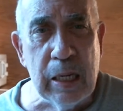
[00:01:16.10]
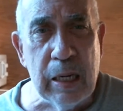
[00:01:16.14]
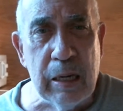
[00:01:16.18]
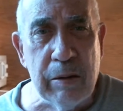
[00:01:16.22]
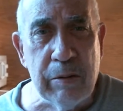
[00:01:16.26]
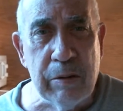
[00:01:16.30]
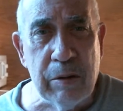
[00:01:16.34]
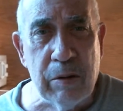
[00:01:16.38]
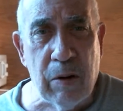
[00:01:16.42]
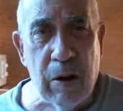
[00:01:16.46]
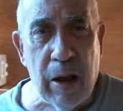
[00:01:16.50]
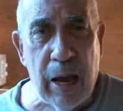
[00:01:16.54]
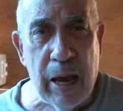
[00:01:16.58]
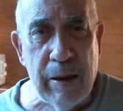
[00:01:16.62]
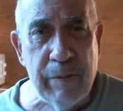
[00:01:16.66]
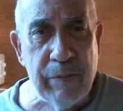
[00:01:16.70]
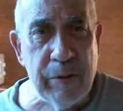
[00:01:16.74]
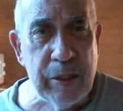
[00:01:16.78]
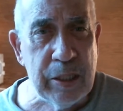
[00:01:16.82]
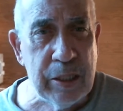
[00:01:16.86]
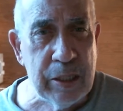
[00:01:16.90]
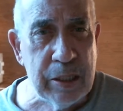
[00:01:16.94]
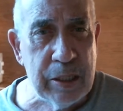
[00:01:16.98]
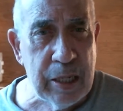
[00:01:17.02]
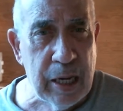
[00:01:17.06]
and they're
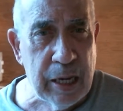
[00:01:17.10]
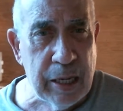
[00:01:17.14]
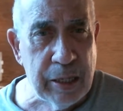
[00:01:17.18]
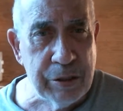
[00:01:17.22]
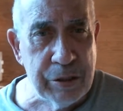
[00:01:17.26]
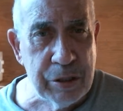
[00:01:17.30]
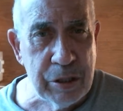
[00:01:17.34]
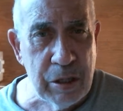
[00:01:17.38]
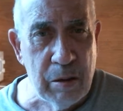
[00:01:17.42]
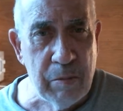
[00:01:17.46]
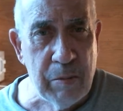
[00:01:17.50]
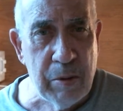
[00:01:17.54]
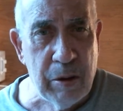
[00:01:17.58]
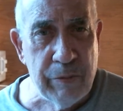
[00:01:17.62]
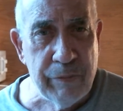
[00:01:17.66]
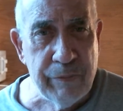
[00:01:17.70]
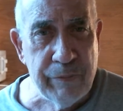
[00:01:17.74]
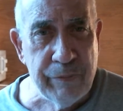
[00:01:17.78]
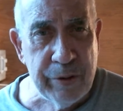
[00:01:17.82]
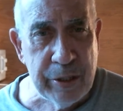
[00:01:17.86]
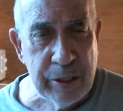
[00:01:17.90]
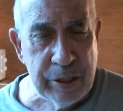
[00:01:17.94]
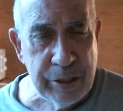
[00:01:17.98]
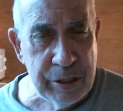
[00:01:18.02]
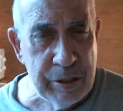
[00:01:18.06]
having to take some
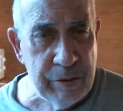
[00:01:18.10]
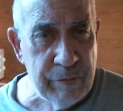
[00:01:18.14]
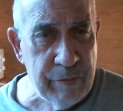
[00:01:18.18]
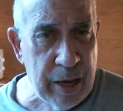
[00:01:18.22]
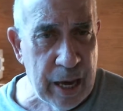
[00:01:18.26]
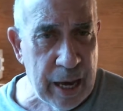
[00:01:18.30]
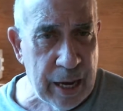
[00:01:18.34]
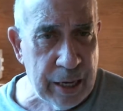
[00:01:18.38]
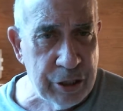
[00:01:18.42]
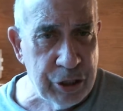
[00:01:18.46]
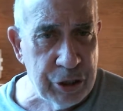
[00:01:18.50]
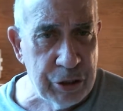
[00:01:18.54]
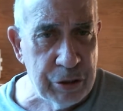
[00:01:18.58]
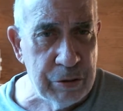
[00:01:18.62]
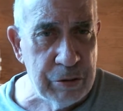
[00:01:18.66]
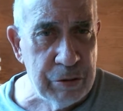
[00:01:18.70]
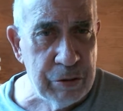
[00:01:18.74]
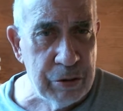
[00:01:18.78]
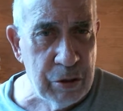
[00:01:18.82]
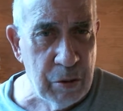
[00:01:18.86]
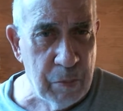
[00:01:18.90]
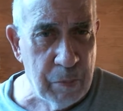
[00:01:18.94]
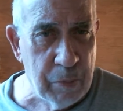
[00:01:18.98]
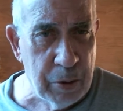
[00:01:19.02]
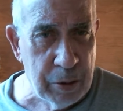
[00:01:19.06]
offensive
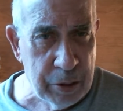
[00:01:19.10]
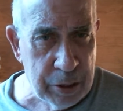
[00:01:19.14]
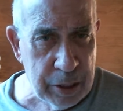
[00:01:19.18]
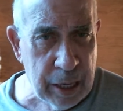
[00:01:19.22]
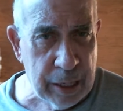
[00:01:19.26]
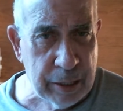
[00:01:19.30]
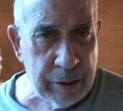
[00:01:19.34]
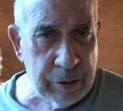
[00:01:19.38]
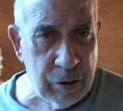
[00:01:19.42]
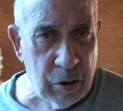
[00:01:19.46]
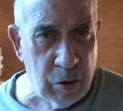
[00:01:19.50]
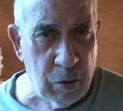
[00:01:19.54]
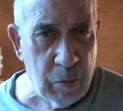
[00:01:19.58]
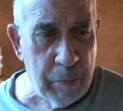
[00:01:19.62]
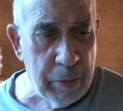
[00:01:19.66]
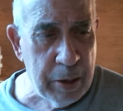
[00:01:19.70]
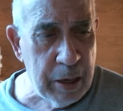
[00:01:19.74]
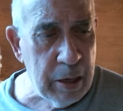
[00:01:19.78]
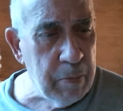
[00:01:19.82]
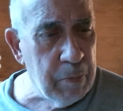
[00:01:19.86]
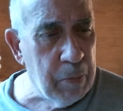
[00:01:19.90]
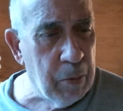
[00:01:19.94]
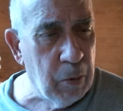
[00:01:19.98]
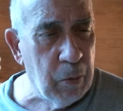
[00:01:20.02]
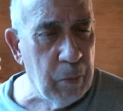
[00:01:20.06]
action to protect their
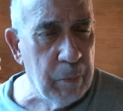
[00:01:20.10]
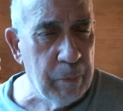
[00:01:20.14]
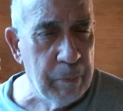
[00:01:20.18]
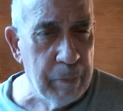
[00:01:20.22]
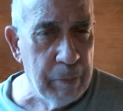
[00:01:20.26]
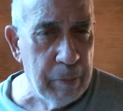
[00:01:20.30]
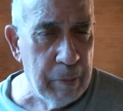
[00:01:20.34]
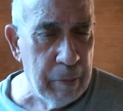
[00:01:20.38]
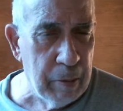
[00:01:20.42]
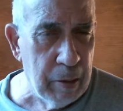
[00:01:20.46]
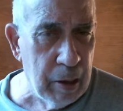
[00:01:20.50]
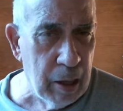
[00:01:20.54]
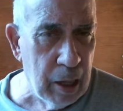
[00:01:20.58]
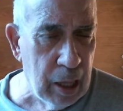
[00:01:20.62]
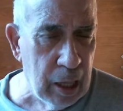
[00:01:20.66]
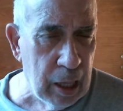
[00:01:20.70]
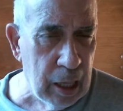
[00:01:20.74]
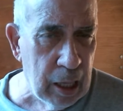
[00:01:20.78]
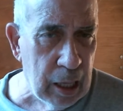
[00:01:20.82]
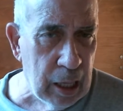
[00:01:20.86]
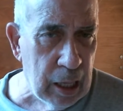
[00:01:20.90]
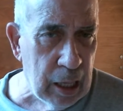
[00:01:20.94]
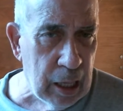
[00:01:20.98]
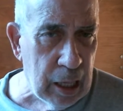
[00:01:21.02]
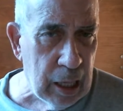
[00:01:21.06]
people.
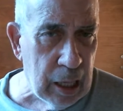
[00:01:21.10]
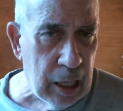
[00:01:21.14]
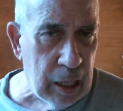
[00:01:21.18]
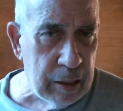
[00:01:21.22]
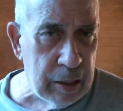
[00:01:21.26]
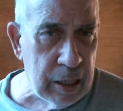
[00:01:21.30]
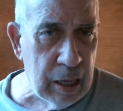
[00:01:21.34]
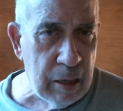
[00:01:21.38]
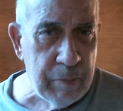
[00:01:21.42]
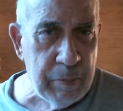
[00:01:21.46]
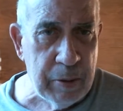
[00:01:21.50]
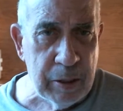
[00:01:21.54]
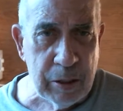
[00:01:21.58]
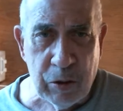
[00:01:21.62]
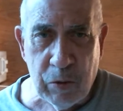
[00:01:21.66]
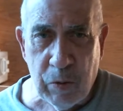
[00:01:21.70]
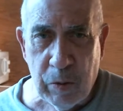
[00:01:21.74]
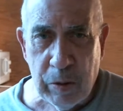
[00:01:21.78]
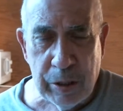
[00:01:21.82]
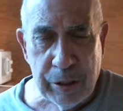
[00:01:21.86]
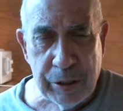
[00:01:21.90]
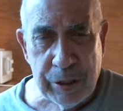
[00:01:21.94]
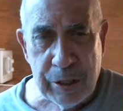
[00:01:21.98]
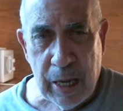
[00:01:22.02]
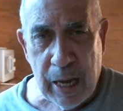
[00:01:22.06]
They've been
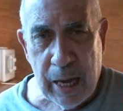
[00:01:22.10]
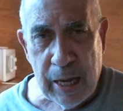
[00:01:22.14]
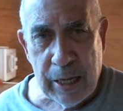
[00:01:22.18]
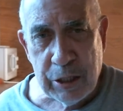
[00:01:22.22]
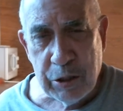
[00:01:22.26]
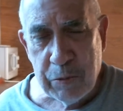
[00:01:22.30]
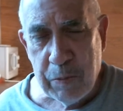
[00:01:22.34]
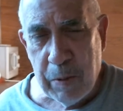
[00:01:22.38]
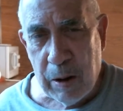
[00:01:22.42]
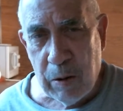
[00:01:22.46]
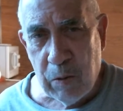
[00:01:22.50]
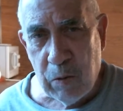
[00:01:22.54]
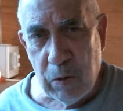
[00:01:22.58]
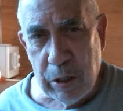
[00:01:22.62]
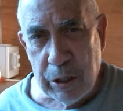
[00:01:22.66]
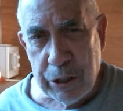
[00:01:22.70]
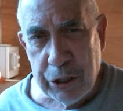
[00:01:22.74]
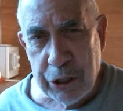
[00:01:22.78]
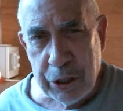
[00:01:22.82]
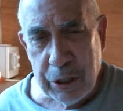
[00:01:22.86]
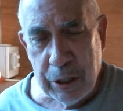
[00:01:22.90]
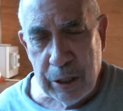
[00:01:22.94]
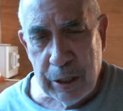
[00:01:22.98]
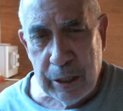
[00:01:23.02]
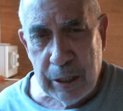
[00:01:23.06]
criticized by
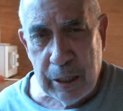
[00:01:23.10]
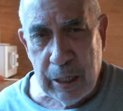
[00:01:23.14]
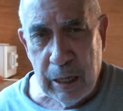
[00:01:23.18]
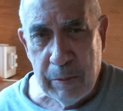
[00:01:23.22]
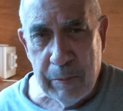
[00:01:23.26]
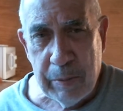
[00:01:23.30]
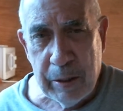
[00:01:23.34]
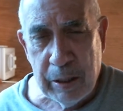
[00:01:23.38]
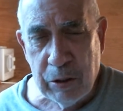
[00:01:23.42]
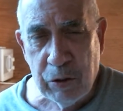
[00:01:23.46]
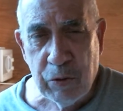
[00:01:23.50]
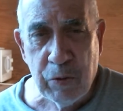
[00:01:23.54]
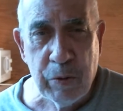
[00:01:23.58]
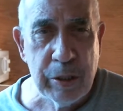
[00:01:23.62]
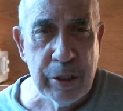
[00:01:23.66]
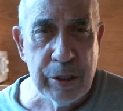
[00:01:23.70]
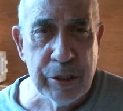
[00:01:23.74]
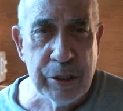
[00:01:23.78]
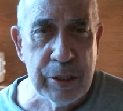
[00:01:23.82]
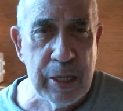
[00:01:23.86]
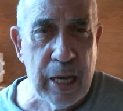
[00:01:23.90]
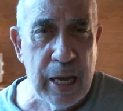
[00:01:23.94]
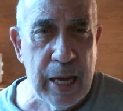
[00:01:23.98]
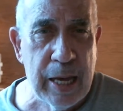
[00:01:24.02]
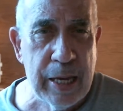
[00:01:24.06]
Russia, and they've been
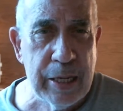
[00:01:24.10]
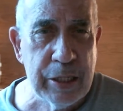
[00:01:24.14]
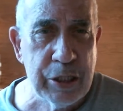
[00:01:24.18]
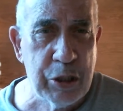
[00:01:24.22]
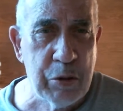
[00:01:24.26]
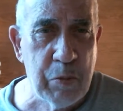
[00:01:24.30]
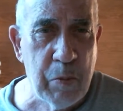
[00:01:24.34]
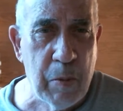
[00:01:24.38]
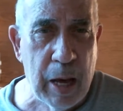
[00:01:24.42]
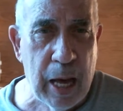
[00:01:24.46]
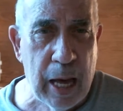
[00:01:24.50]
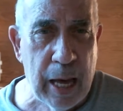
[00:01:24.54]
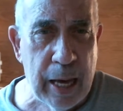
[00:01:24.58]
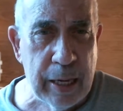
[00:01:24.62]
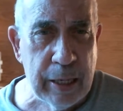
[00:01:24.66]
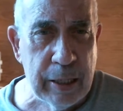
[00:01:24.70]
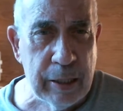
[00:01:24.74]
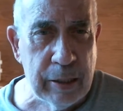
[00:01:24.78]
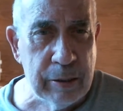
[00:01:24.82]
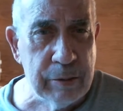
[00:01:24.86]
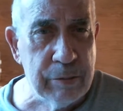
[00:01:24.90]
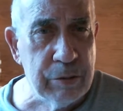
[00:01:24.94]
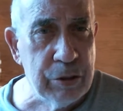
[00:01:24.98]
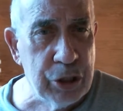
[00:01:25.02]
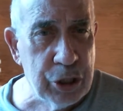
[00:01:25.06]
criticized
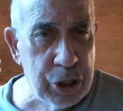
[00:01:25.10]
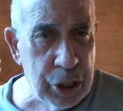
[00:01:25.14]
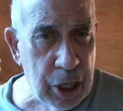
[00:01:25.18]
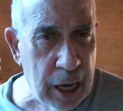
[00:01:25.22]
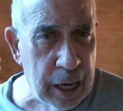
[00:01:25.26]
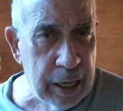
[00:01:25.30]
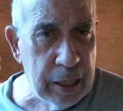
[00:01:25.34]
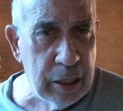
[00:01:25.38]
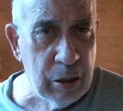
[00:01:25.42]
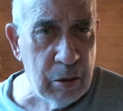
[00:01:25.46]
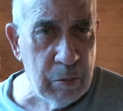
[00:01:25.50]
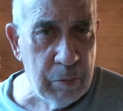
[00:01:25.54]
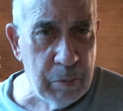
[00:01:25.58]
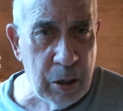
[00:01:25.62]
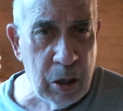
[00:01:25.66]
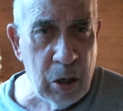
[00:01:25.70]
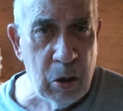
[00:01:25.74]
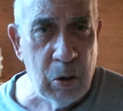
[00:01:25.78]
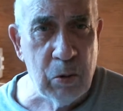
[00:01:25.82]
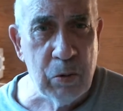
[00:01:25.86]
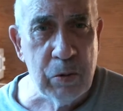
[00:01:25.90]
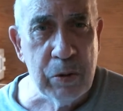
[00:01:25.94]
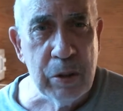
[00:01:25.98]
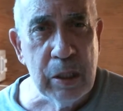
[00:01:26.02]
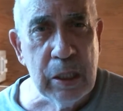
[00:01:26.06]
by China
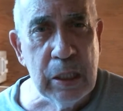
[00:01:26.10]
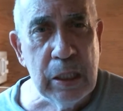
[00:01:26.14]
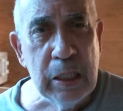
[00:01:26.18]
both.